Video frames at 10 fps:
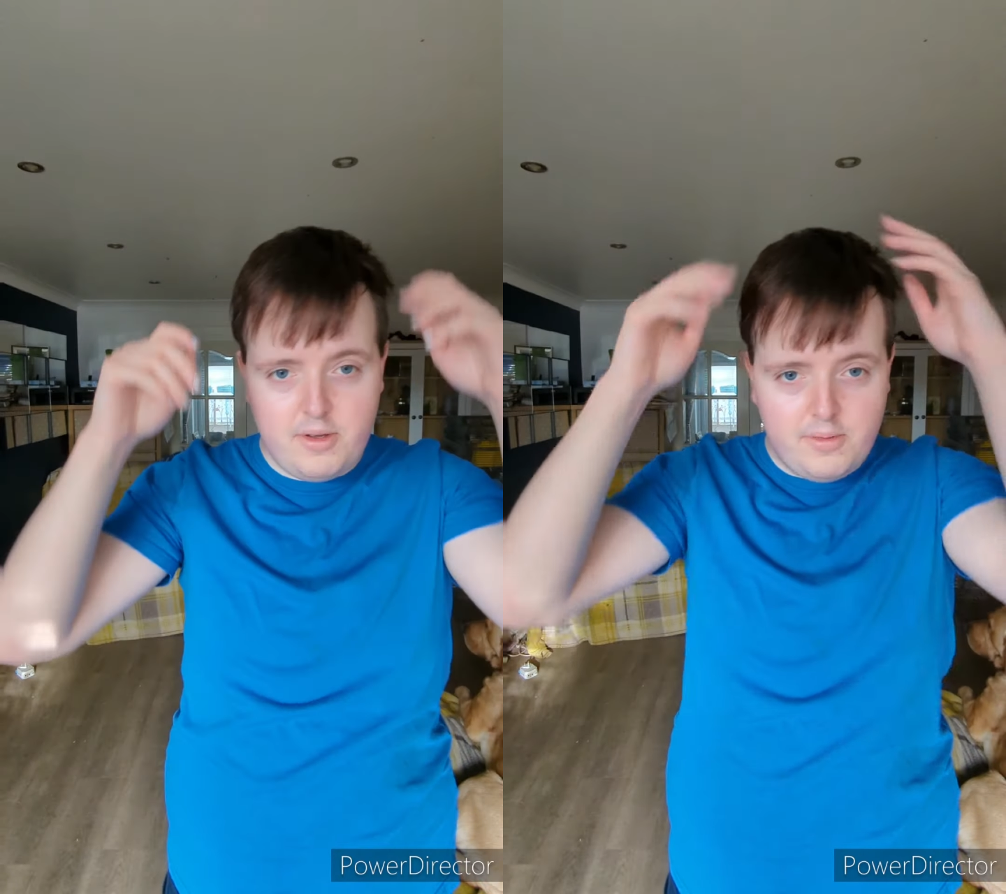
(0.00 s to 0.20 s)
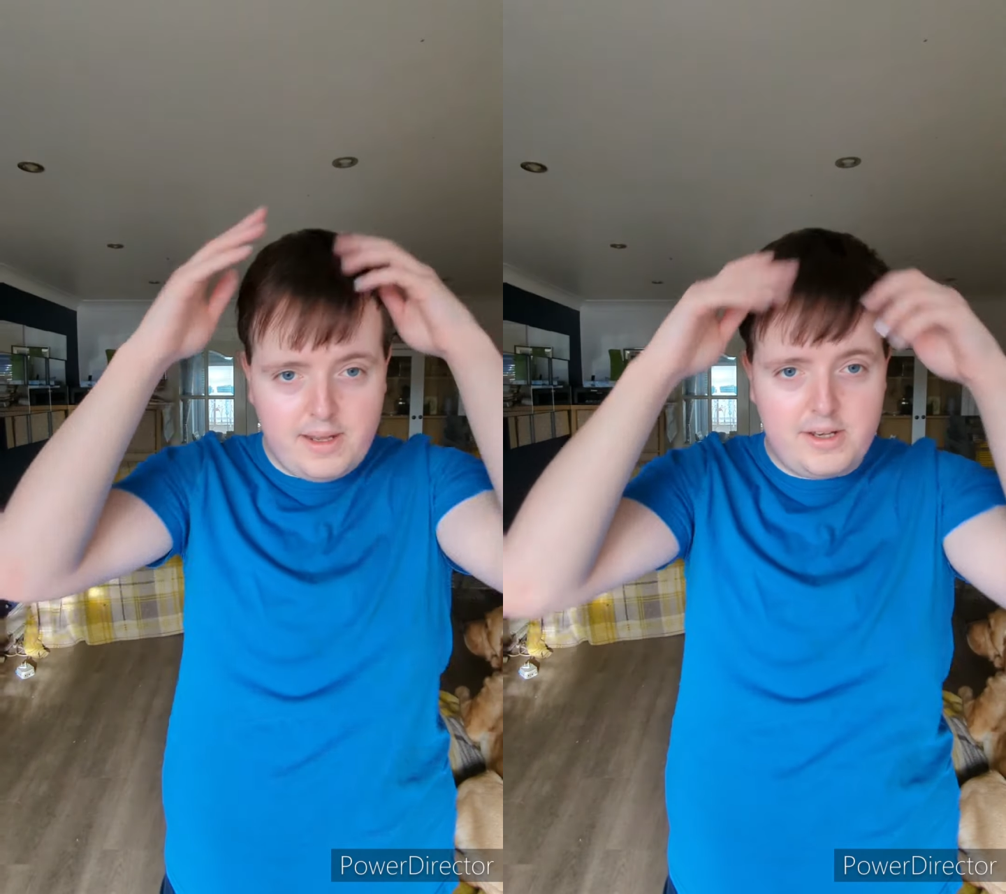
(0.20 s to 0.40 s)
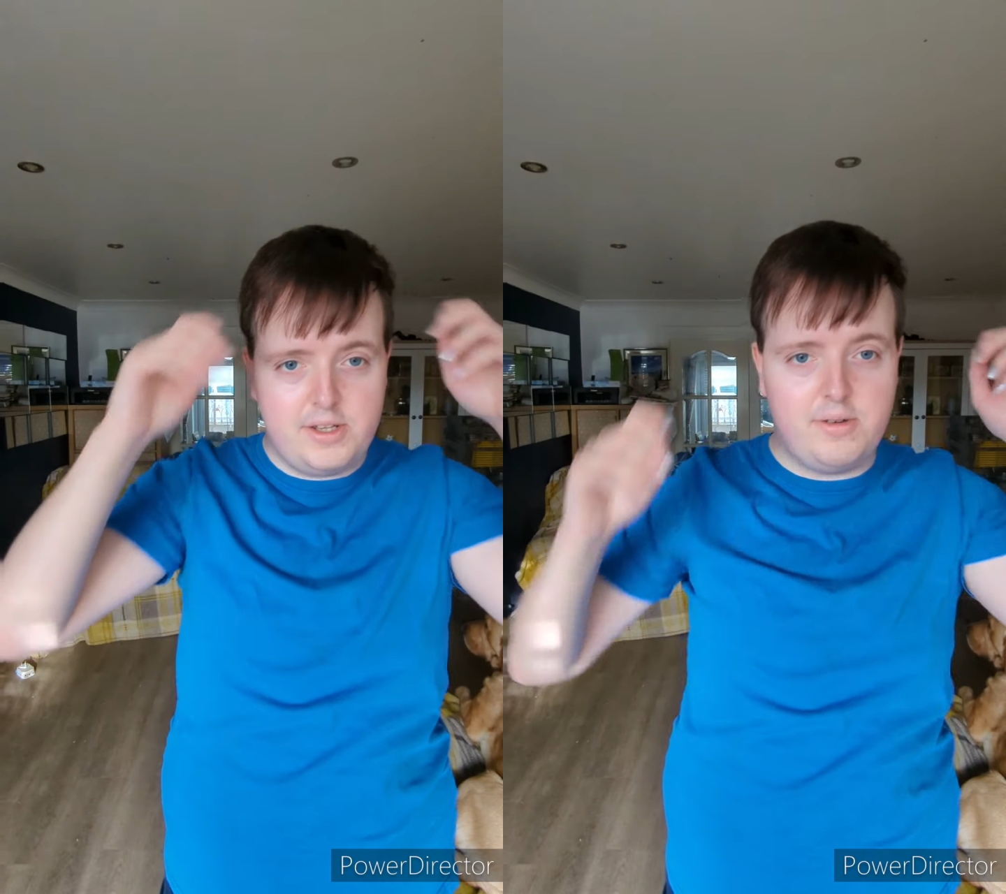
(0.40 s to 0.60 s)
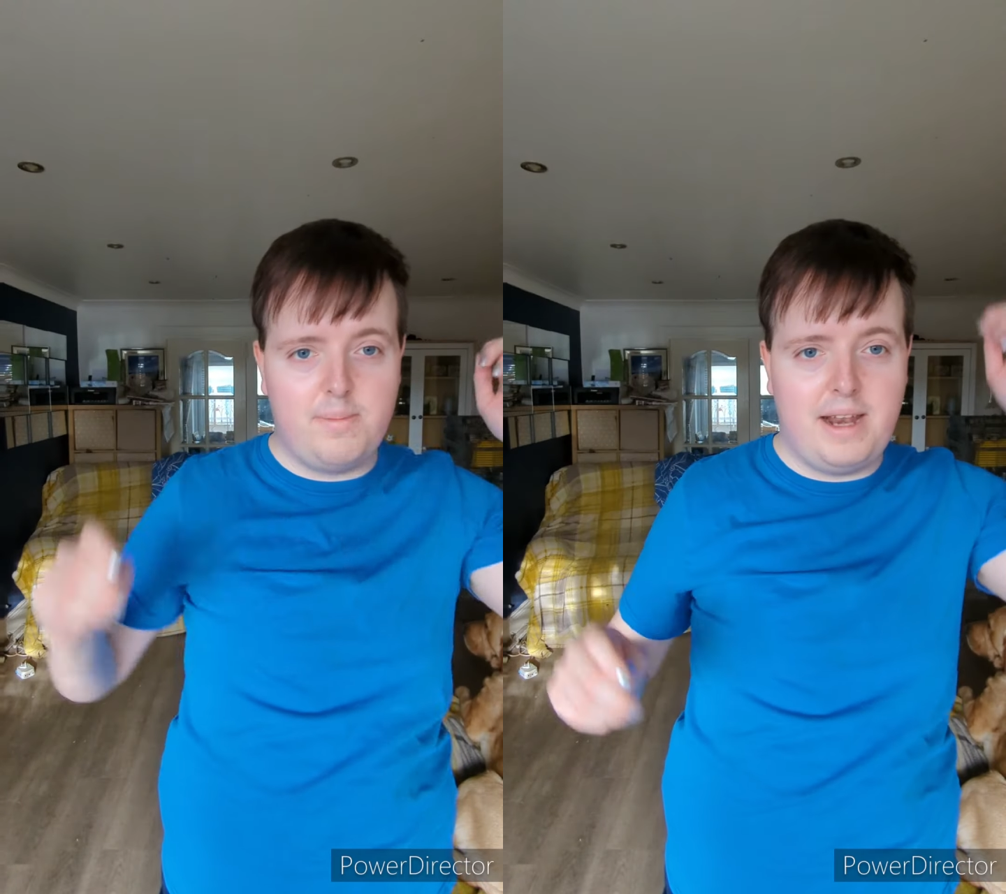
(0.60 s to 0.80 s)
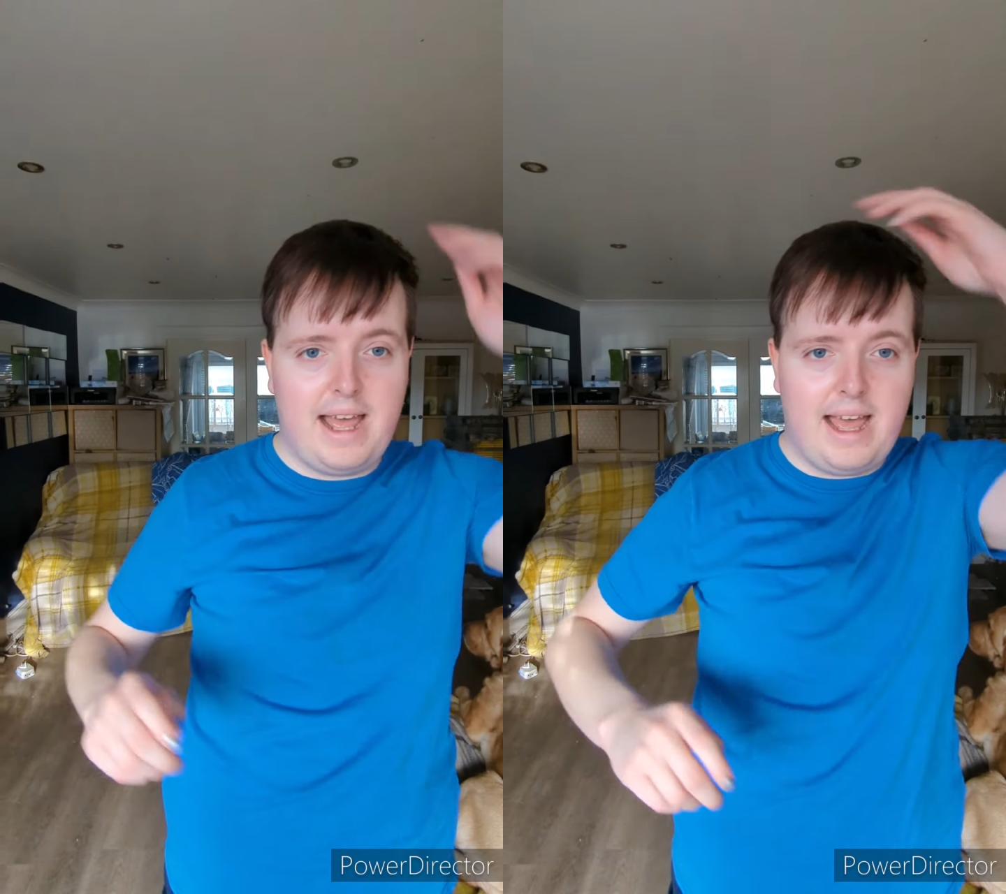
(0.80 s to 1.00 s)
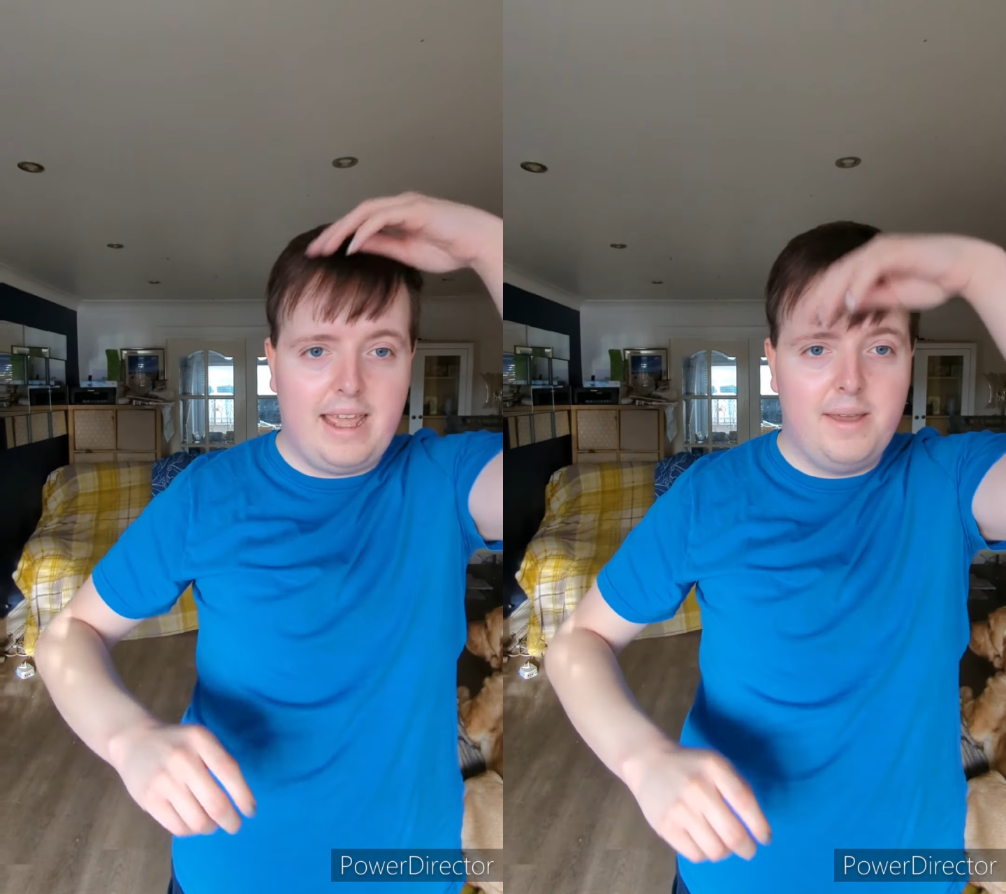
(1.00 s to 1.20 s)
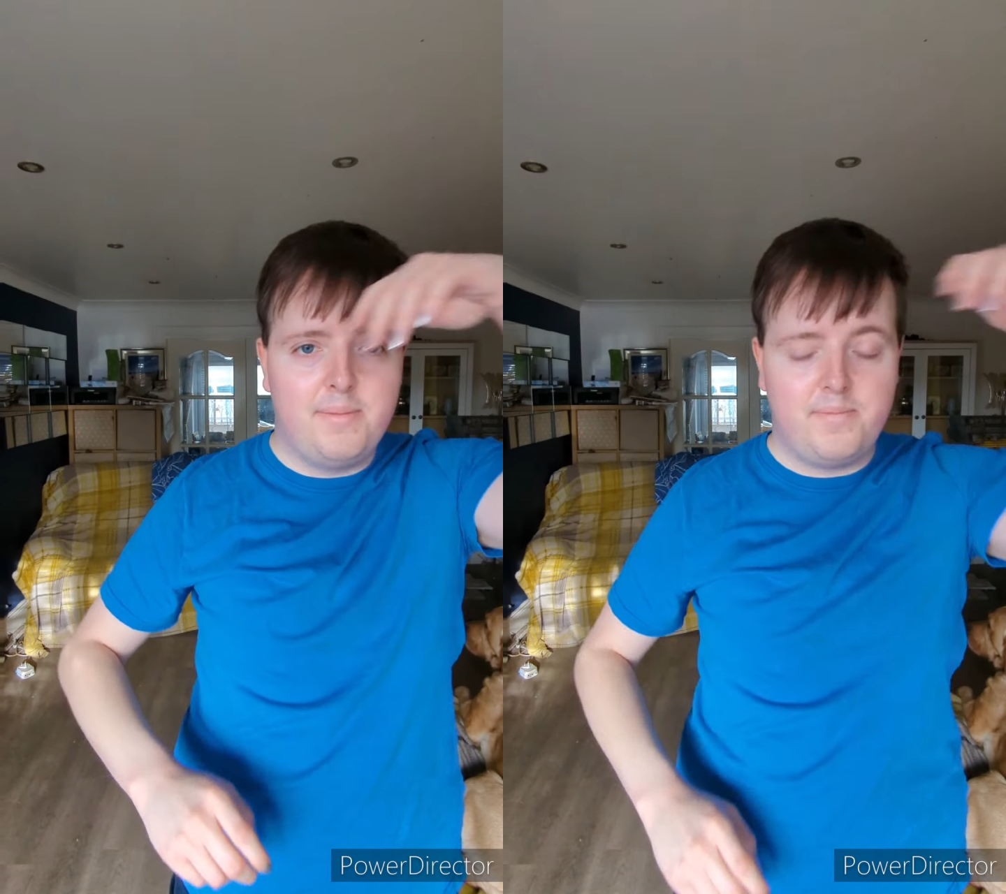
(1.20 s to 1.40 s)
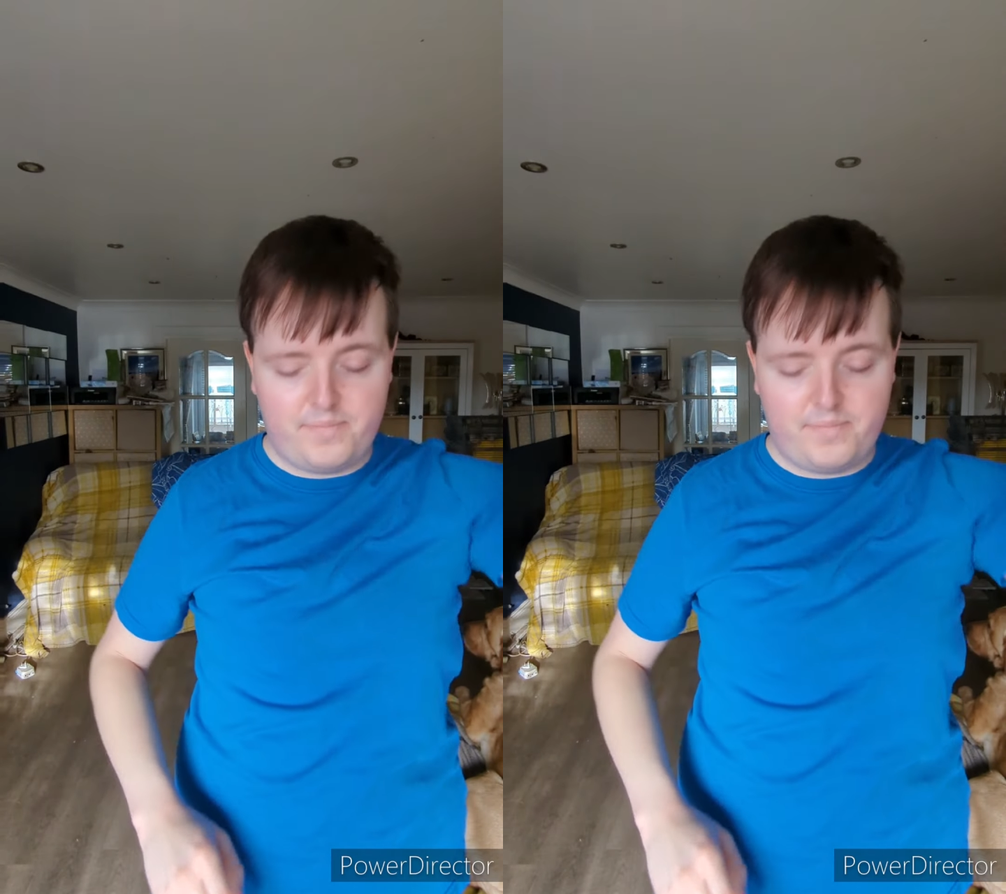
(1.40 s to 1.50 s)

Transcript: going to apply